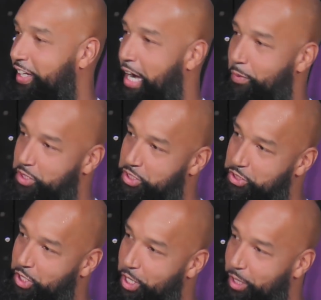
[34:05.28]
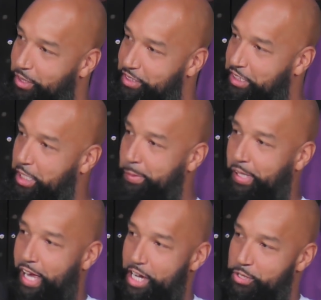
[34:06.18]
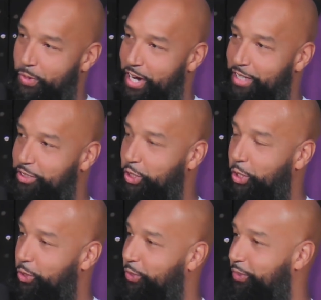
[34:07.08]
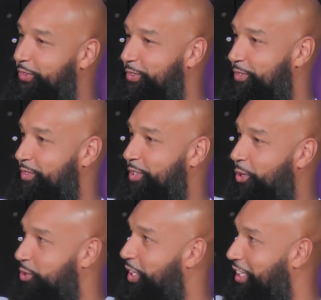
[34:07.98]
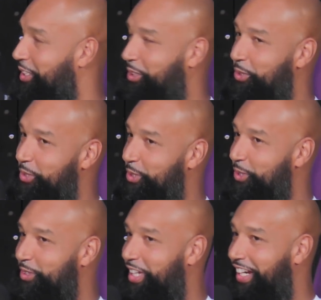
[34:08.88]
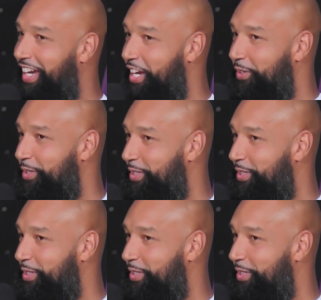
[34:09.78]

and I was as tall as Hakeem Olajuwon. So those are like the two dudes I kind of